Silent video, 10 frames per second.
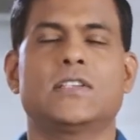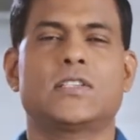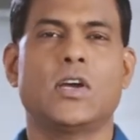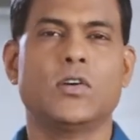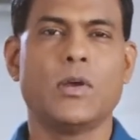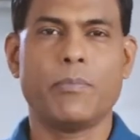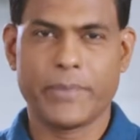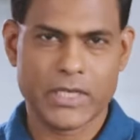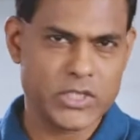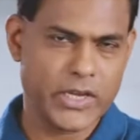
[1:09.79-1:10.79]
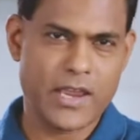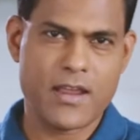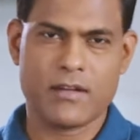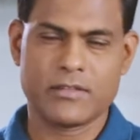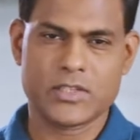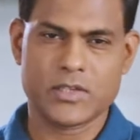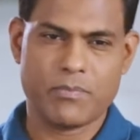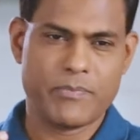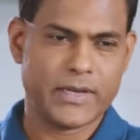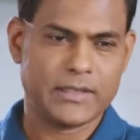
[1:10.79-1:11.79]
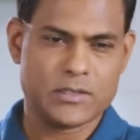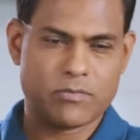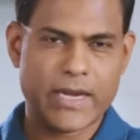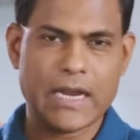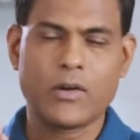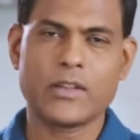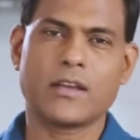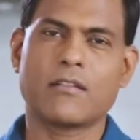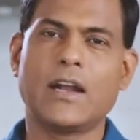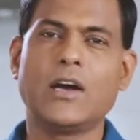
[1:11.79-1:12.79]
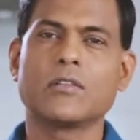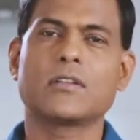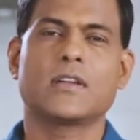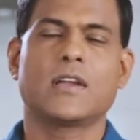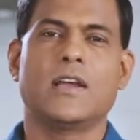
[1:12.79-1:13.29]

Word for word: So the picture here is a pit that's way down on the ground.